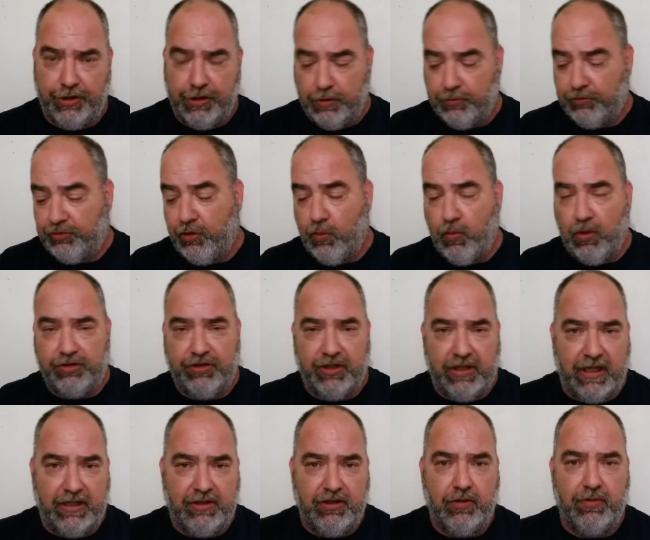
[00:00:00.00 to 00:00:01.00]
So what do?
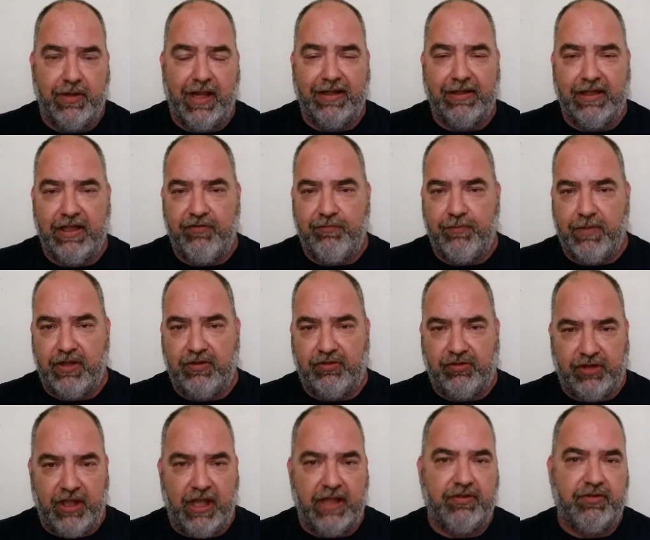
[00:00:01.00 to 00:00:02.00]
They leave me
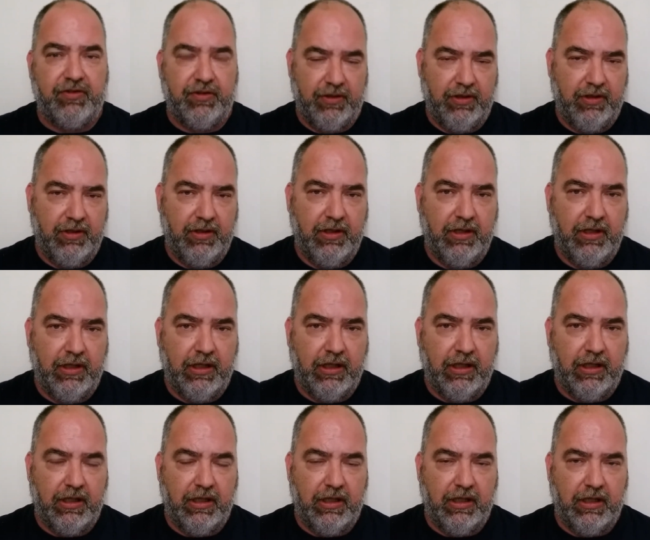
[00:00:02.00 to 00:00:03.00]
sit
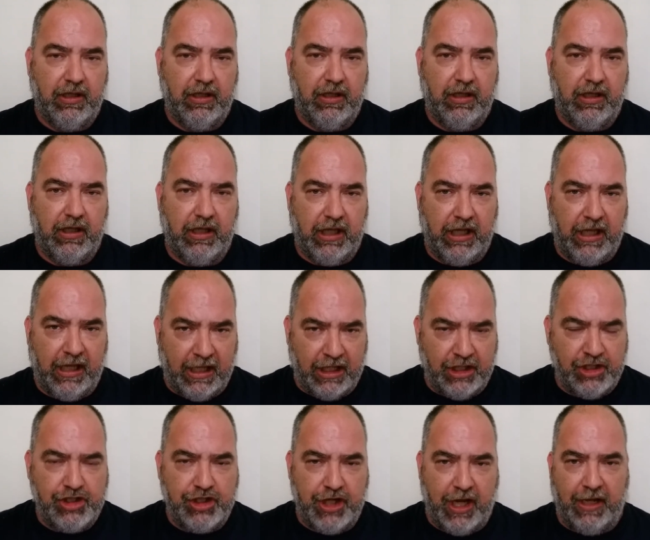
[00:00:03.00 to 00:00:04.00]
in
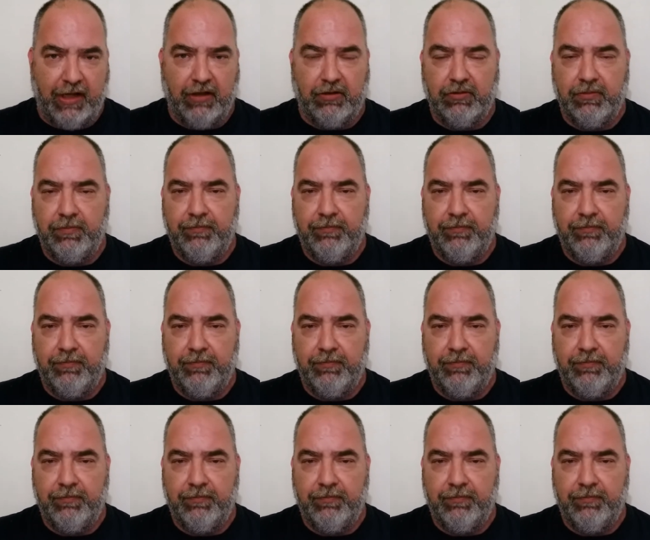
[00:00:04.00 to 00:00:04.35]
jail,